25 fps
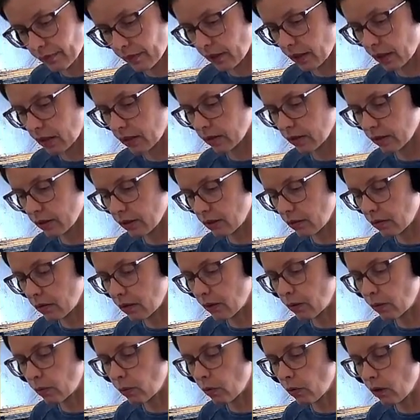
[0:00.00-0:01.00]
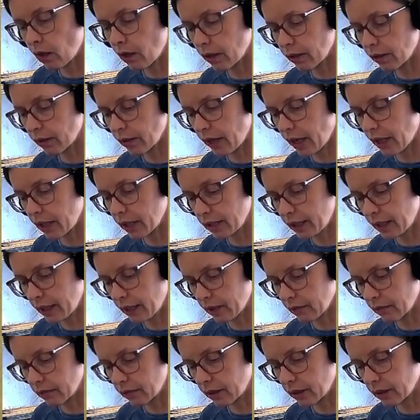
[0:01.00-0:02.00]
So I'll water that
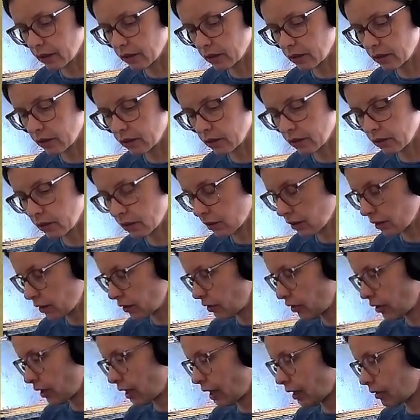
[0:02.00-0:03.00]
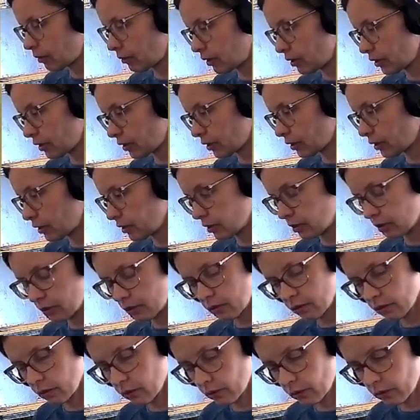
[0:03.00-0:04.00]
down because that was
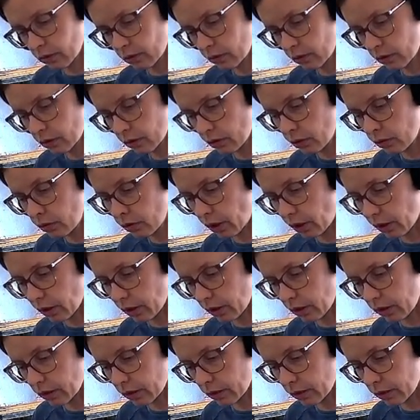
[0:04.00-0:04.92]
too dark.